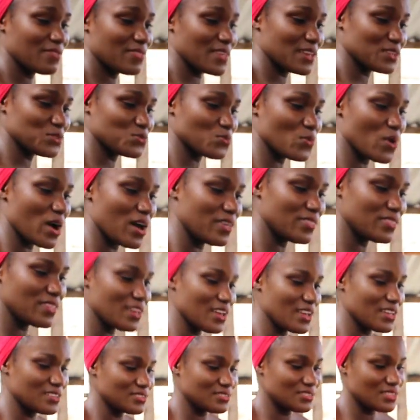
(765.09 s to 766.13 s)
This one
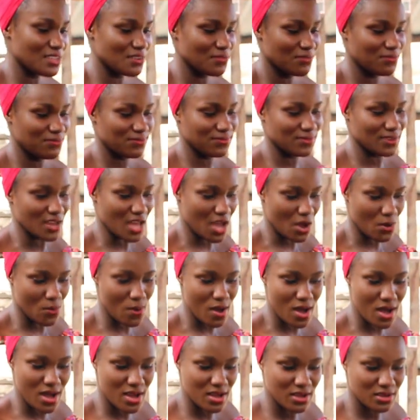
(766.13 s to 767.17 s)
is the
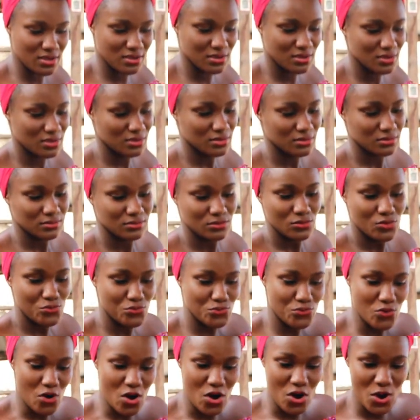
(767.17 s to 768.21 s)
flour,
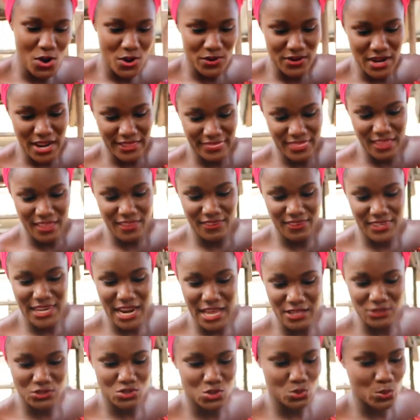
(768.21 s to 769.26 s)
raw, nothing
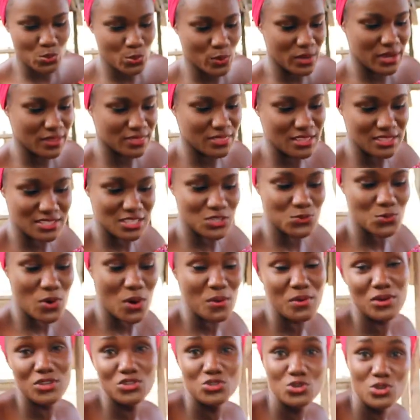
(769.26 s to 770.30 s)
done to it. This is
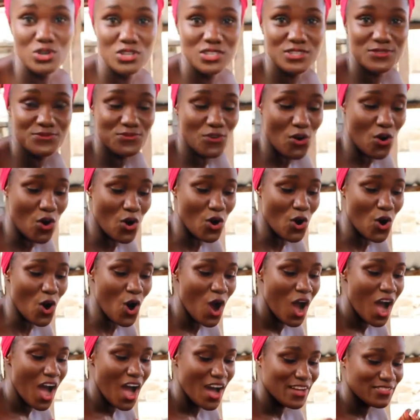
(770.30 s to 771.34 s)
what we use for
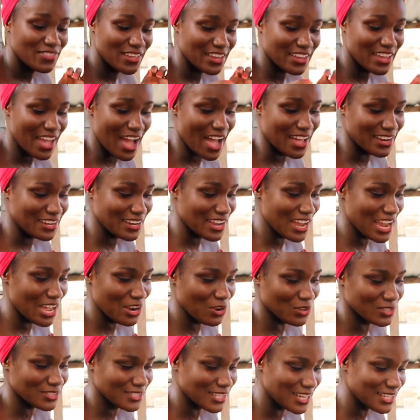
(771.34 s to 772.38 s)
the Ghanaian
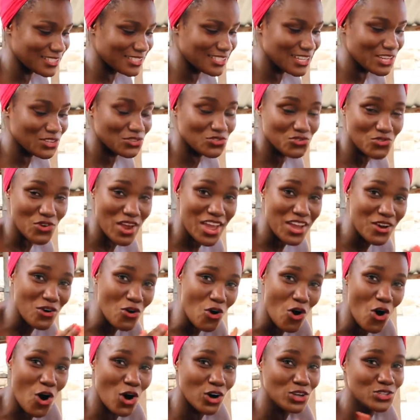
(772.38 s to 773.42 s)
authentic drink
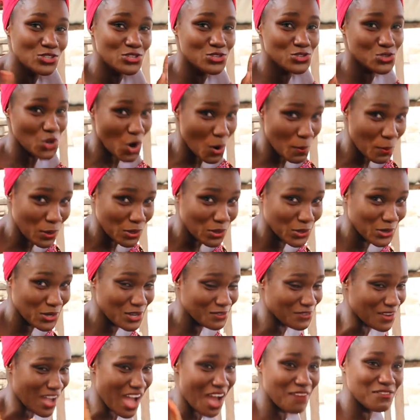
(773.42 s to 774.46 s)
called sobolo.
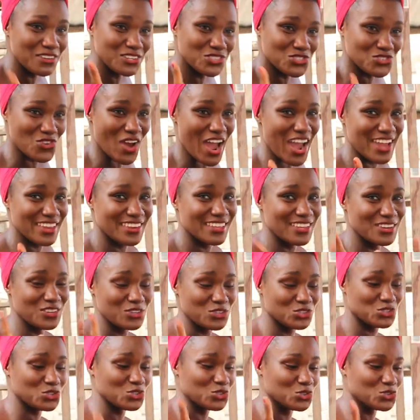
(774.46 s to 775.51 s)
If you haven't tried it,
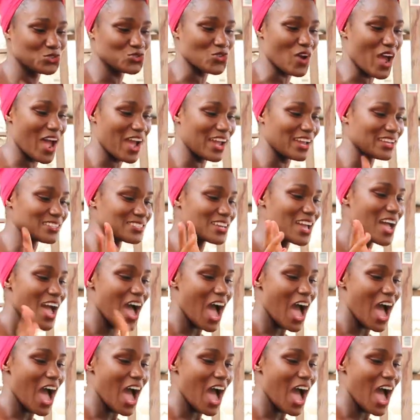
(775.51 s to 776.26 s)
you should try it.